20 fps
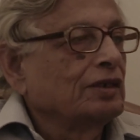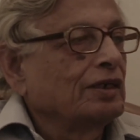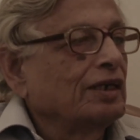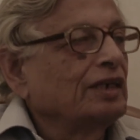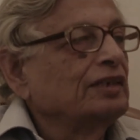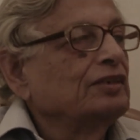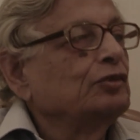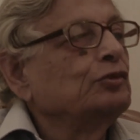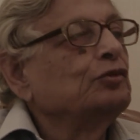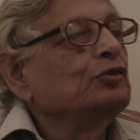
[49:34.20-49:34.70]

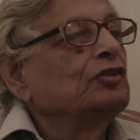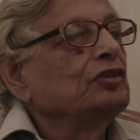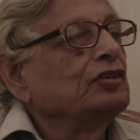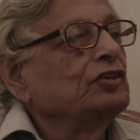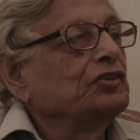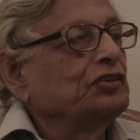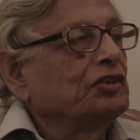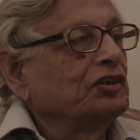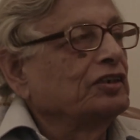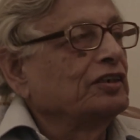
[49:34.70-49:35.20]
I don't
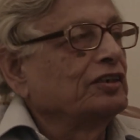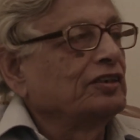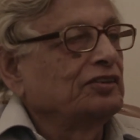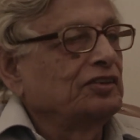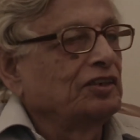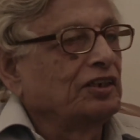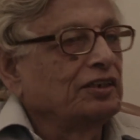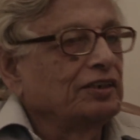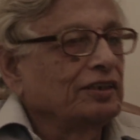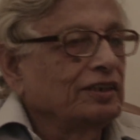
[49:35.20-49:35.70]
think
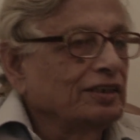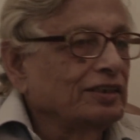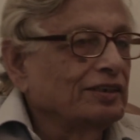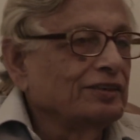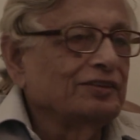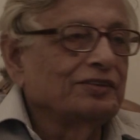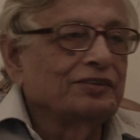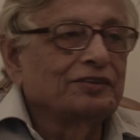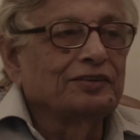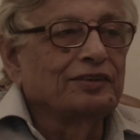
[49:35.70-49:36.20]
Shankaracharya
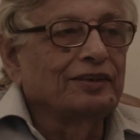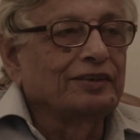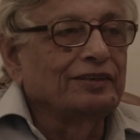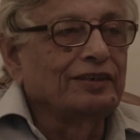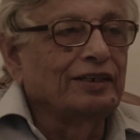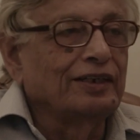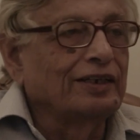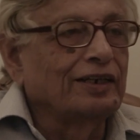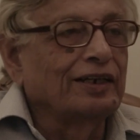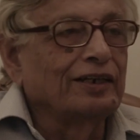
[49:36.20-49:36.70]
at
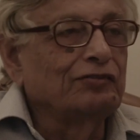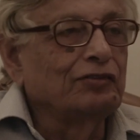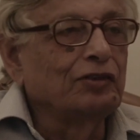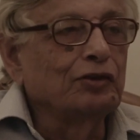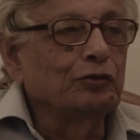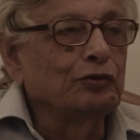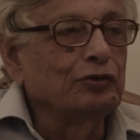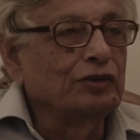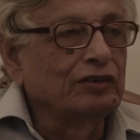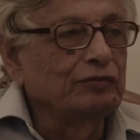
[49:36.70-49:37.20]
that level
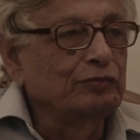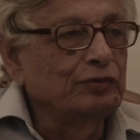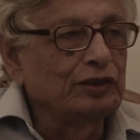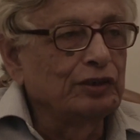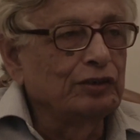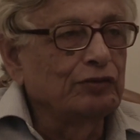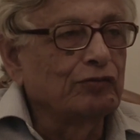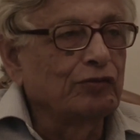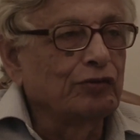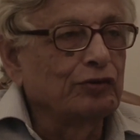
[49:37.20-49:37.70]
could have been
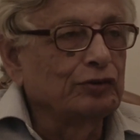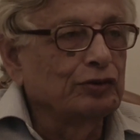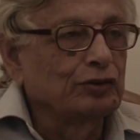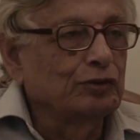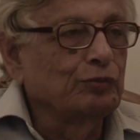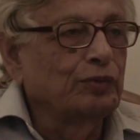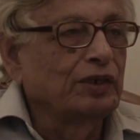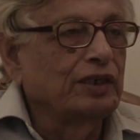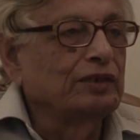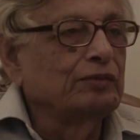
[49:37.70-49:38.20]

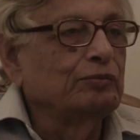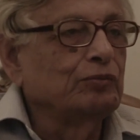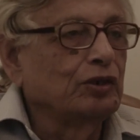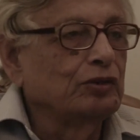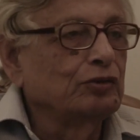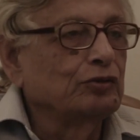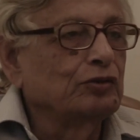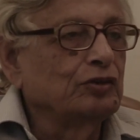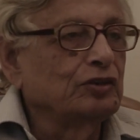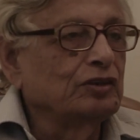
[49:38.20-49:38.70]
influenced by
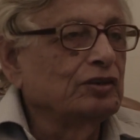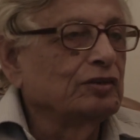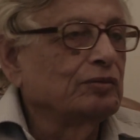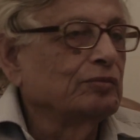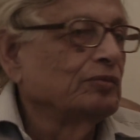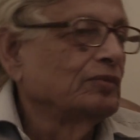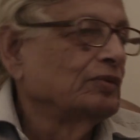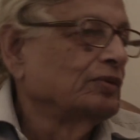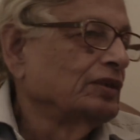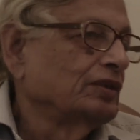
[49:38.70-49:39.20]

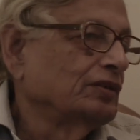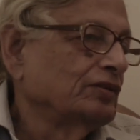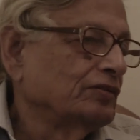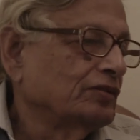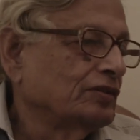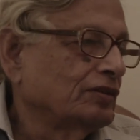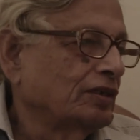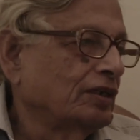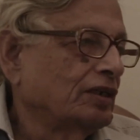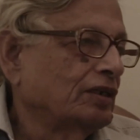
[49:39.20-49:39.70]
monotheism, by
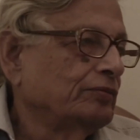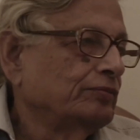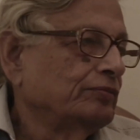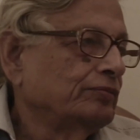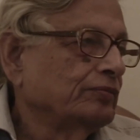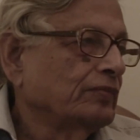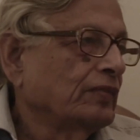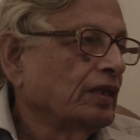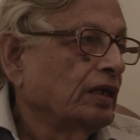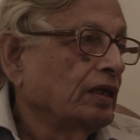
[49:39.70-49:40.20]
Islam.
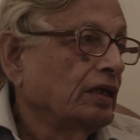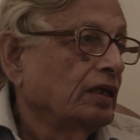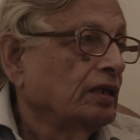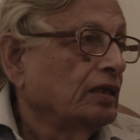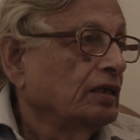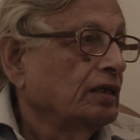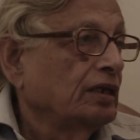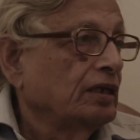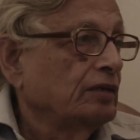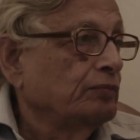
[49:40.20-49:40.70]

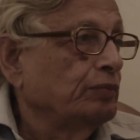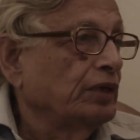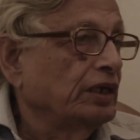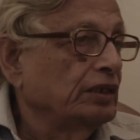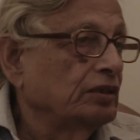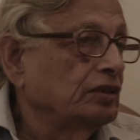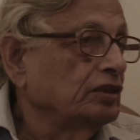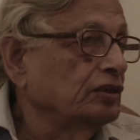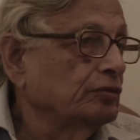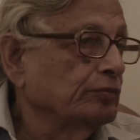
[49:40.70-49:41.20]
and
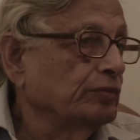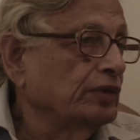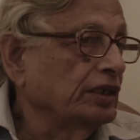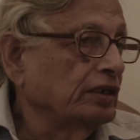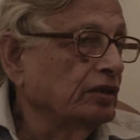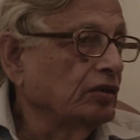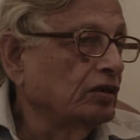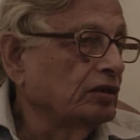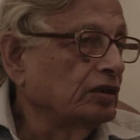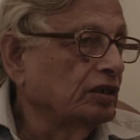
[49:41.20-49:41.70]
pantheism had
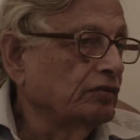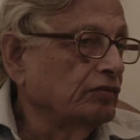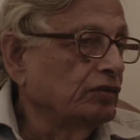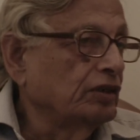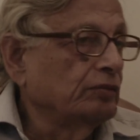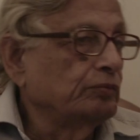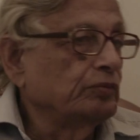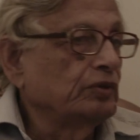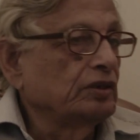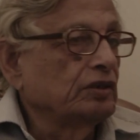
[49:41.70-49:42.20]
not
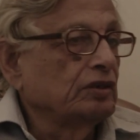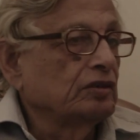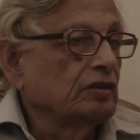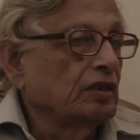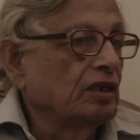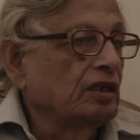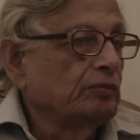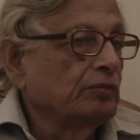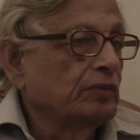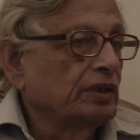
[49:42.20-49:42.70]
developed in
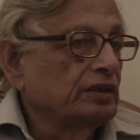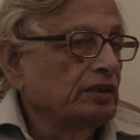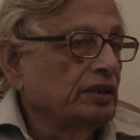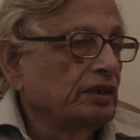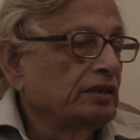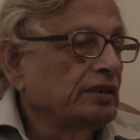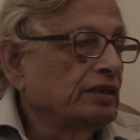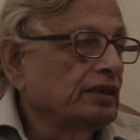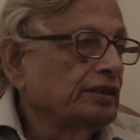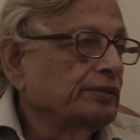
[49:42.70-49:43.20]
Islam by that
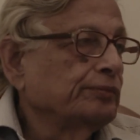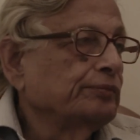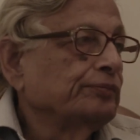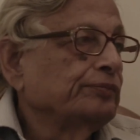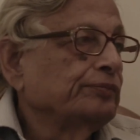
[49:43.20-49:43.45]
time.